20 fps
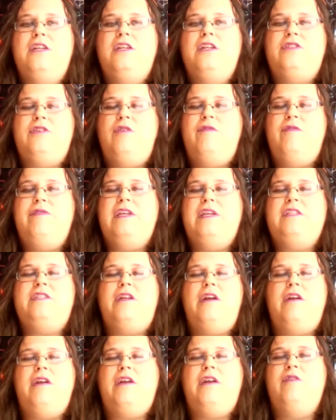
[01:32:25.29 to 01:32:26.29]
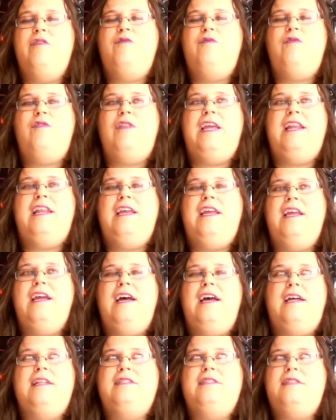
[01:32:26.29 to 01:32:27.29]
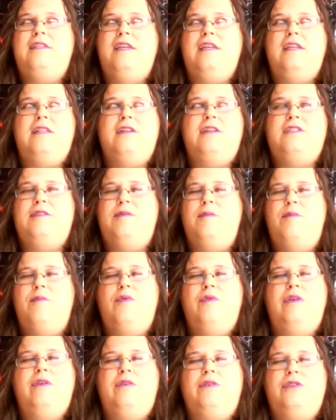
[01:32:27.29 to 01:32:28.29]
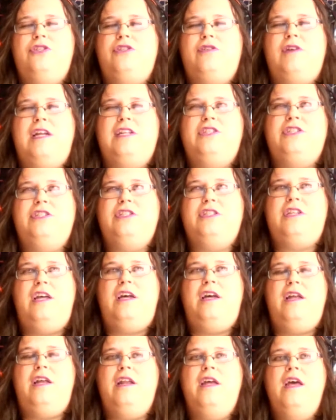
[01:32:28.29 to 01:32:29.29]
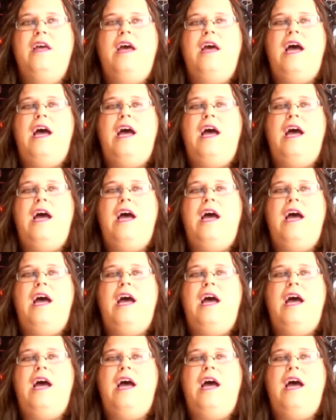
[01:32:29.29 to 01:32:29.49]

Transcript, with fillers: So if they start conflating gods, like there's some real stretches on.